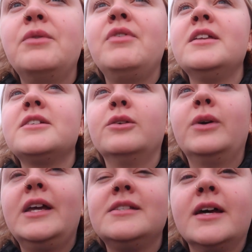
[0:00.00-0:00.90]
We've yet to
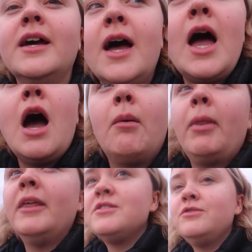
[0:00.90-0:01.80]
locate it,
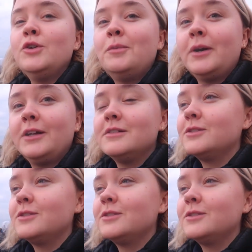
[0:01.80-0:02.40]
but this viewpoint